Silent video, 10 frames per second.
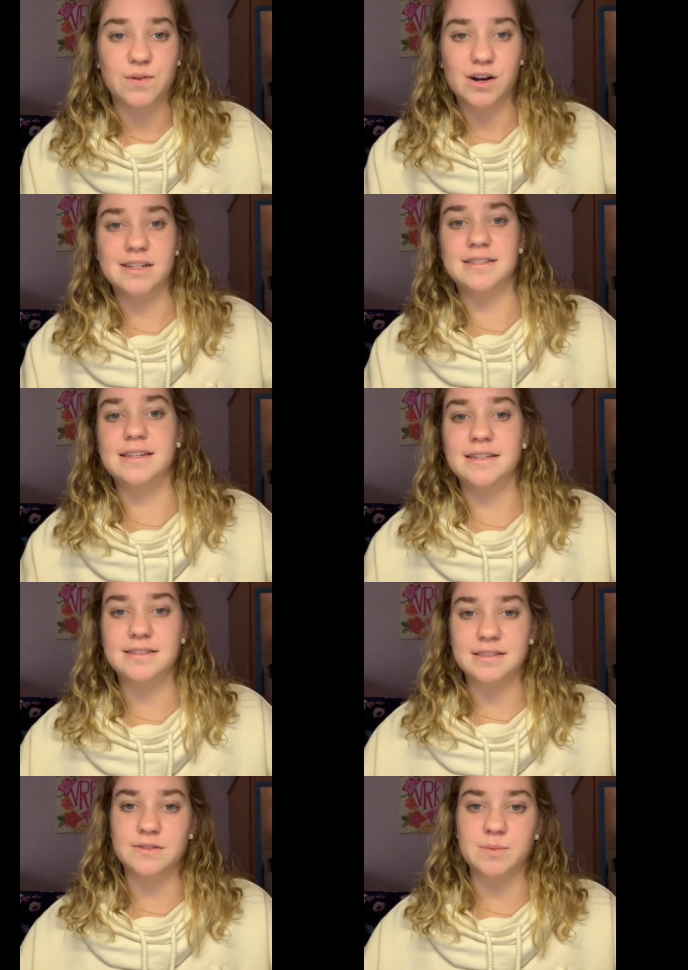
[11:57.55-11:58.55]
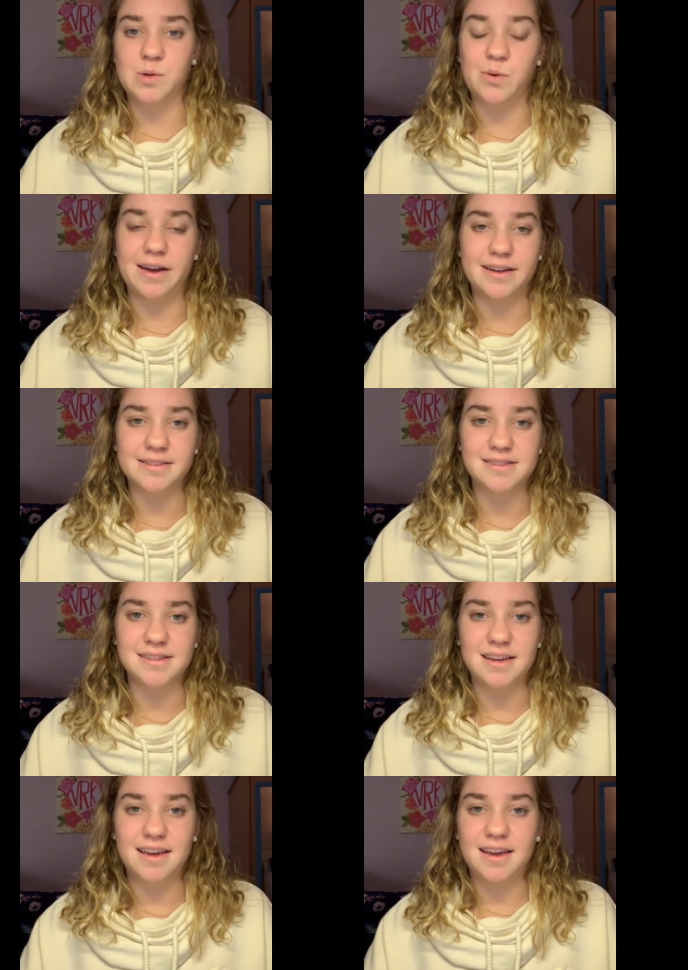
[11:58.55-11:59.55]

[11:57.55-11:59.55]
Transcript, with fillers: far as the East is from the West.